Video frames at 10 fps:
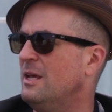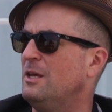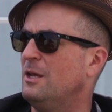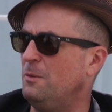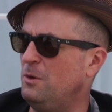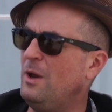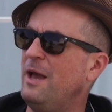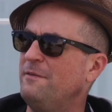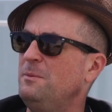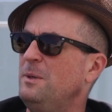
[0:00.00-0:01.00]
You know, you
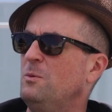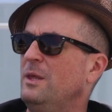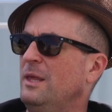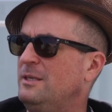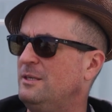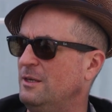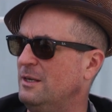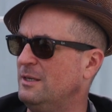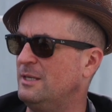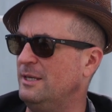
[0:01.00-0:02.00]
have to be willing to
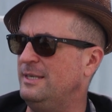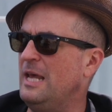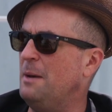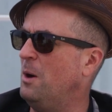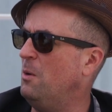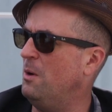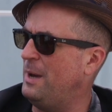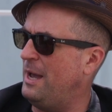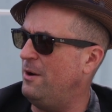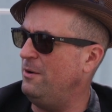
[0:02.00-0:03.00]
to demo them
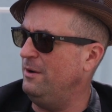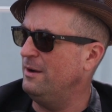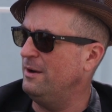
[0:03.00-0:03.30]
out,